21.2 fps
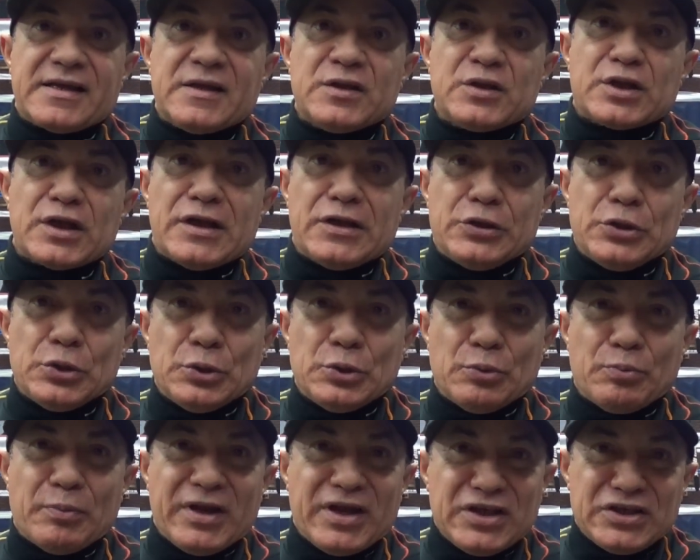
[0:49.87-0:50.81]
can tell
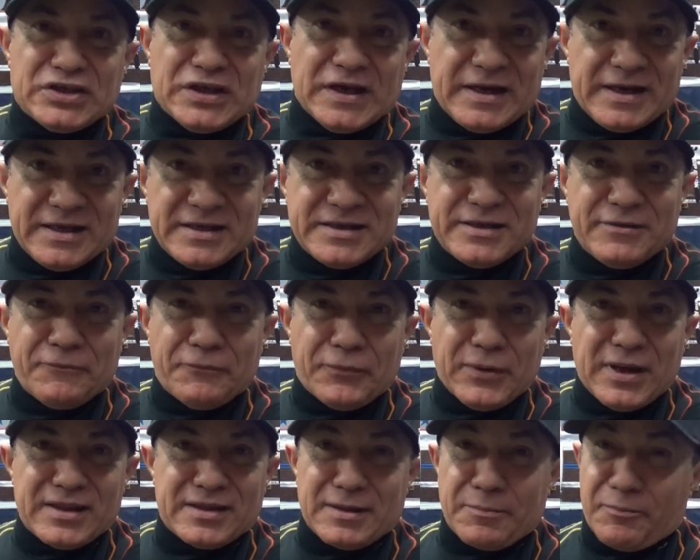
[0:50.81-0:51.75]
you, very challenging
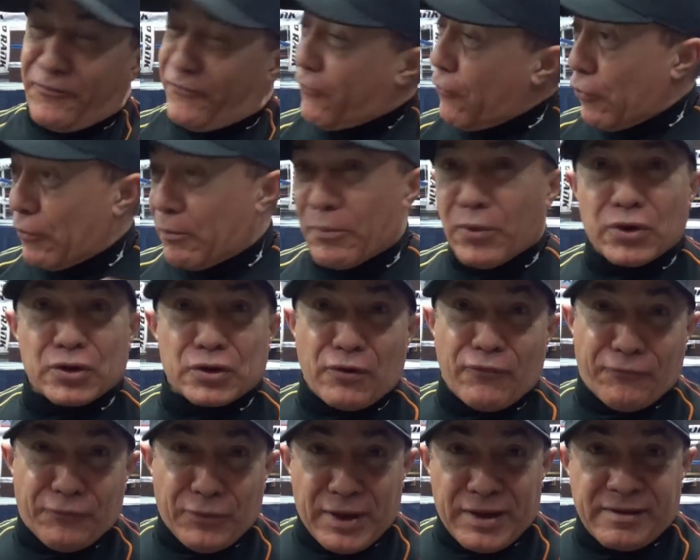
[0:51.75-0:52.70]
fight for both
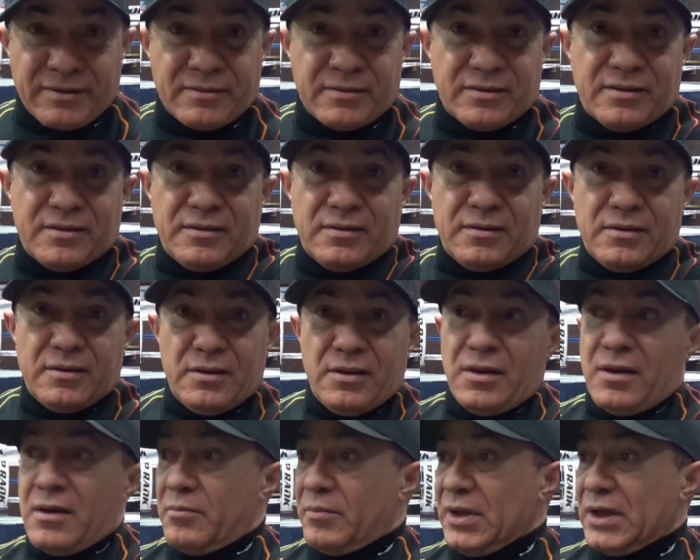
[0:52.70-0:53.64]
of them,
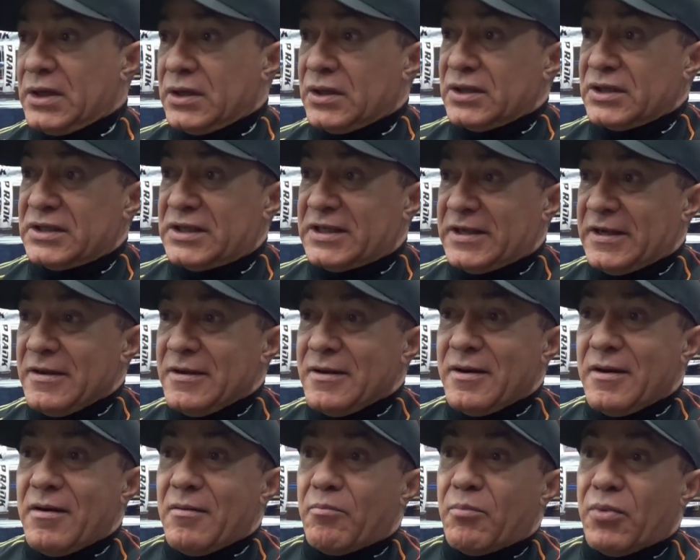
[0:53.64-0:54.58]
because
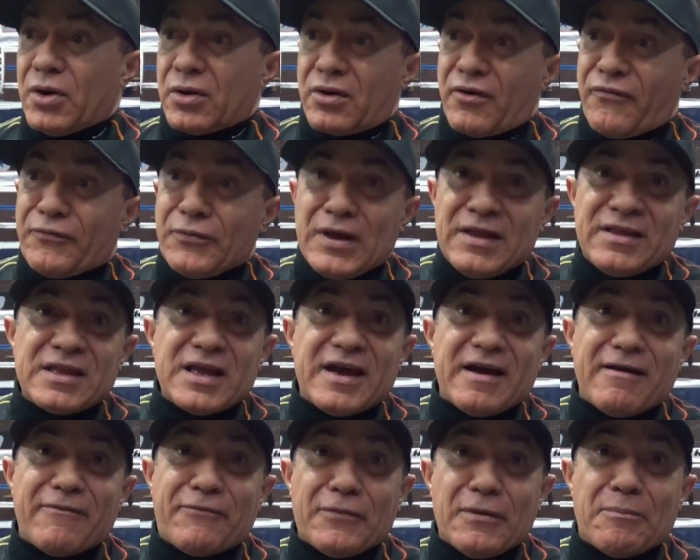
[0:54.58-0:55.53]
both of them they
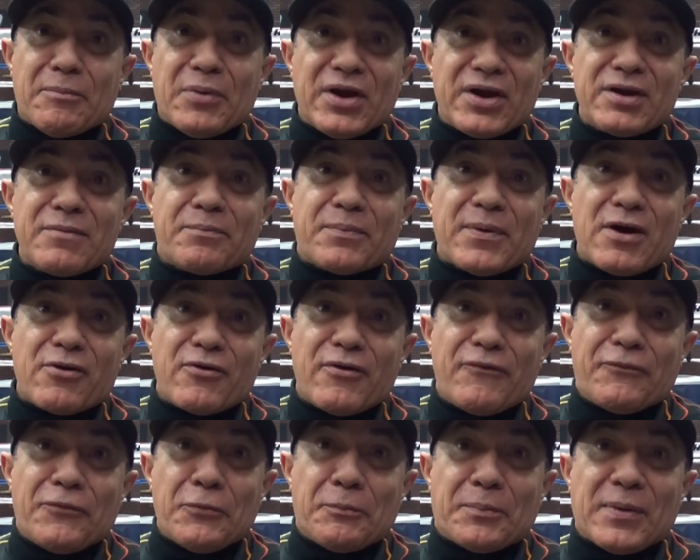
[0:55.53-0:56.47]
have a very
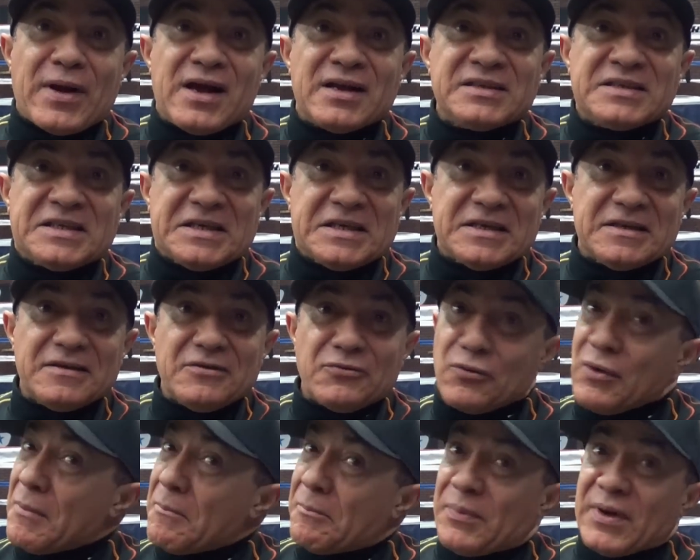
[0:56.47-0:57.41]
powerful punch
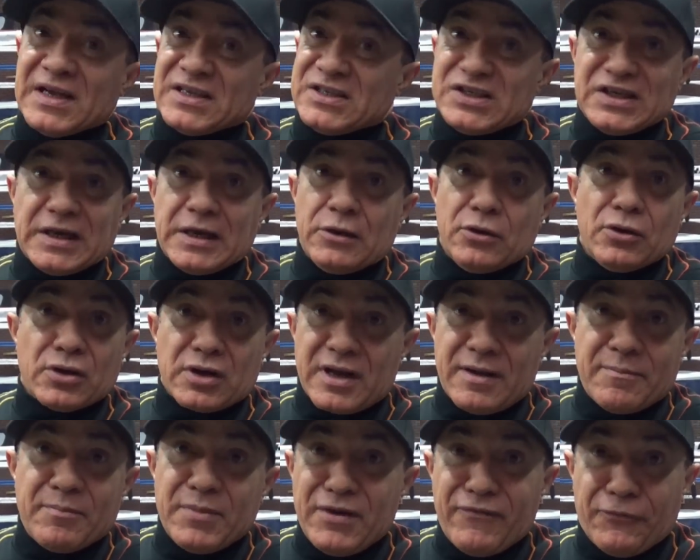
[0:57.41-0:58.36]
one punch KO
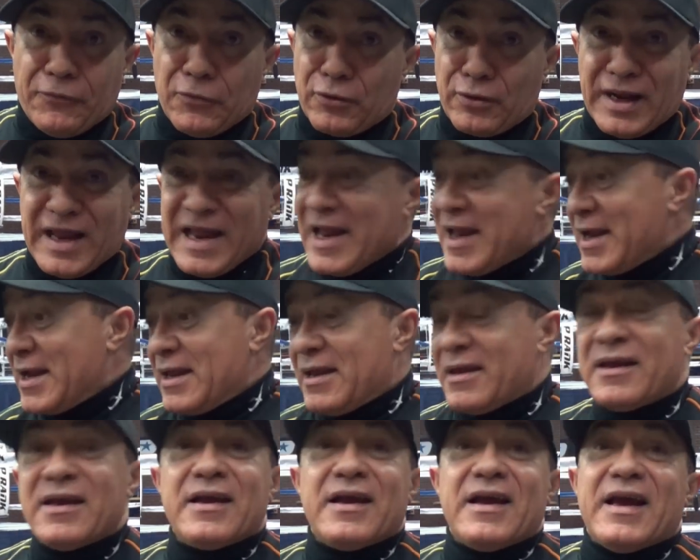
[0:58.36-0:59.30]
can be for
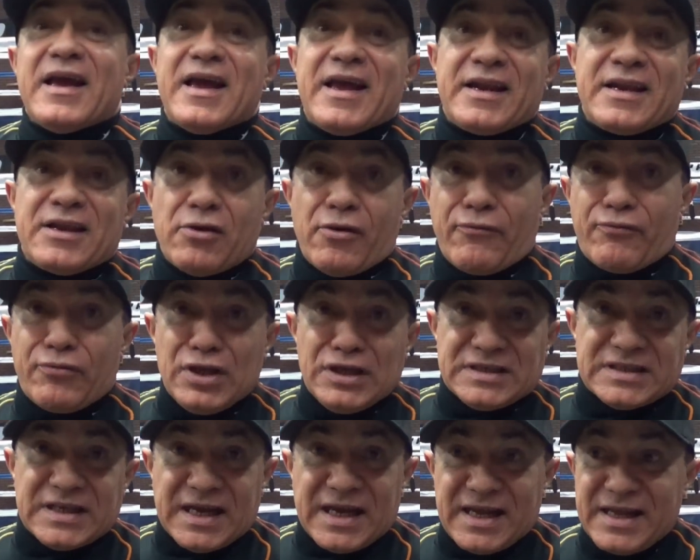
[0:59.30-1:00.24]
any any of
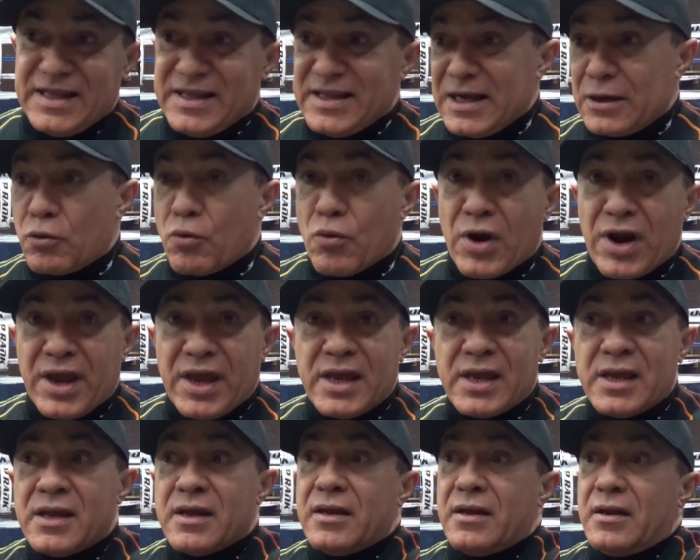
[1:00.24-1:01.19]
these either
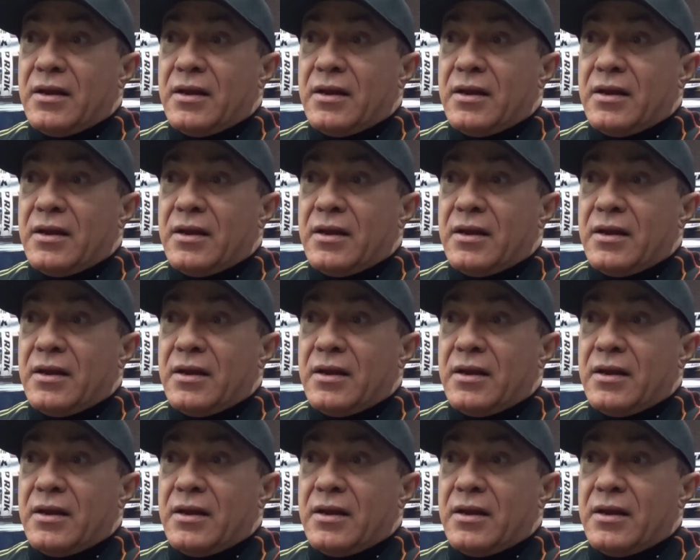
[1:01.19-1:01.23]
way.